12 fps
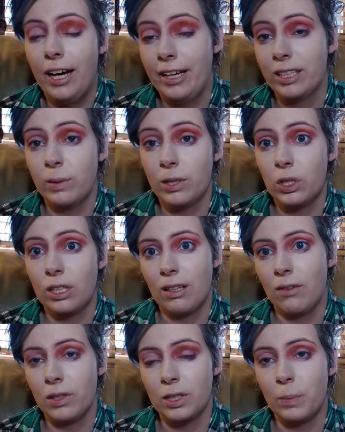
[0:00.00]
I especially
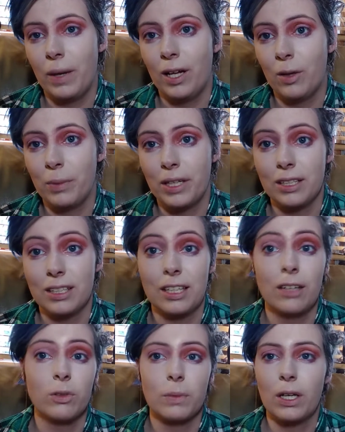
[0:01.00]
love this palette because it
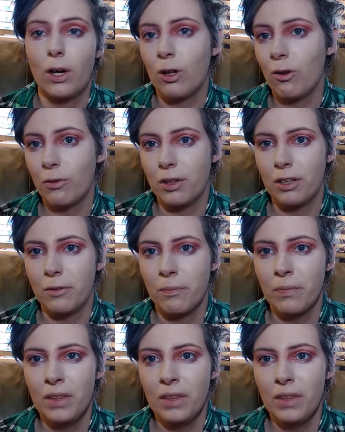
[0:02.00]
gives me all of the